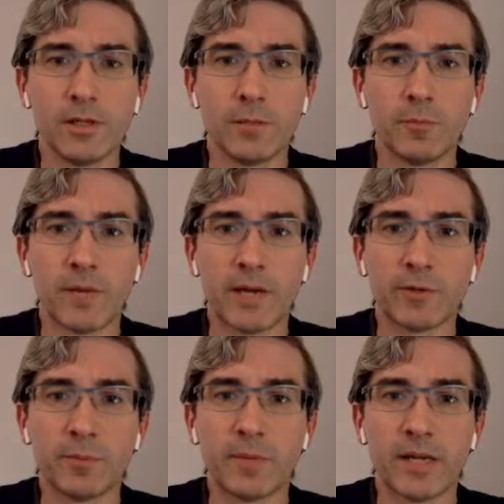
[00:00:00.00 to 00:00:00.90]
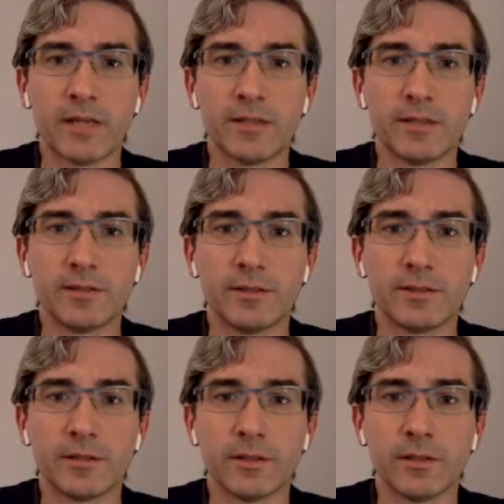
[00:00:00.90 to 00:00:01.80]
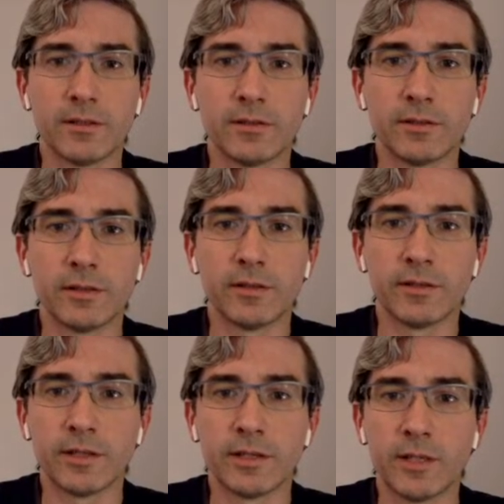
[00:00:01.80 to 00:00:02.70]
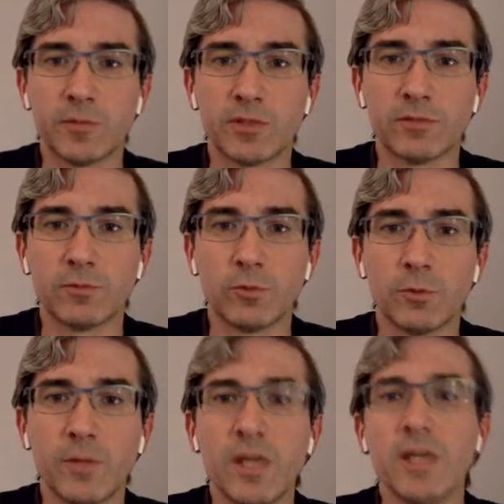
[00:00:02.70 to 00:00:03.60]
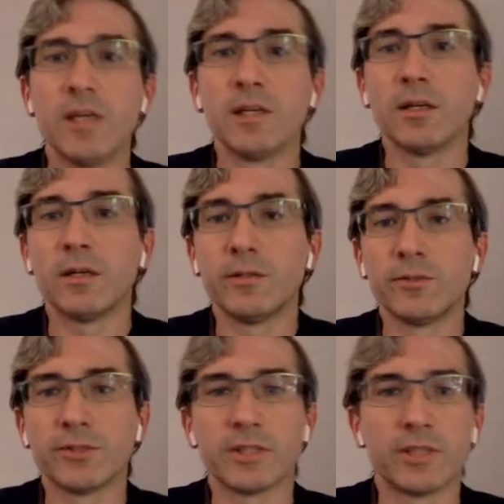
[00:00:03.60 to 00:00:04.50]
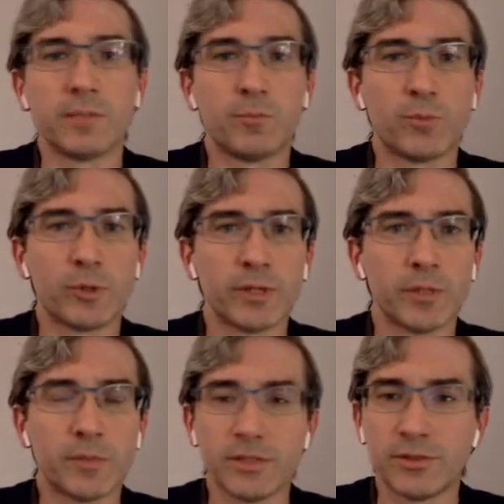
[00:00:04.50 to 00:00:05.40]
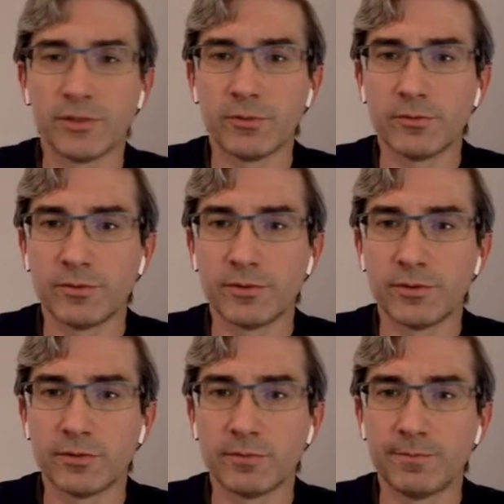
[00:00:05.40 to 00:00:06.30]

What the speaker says: Battery bays. Yeah, you gotta keep stuff warm. Interesting, they broke it up into zones.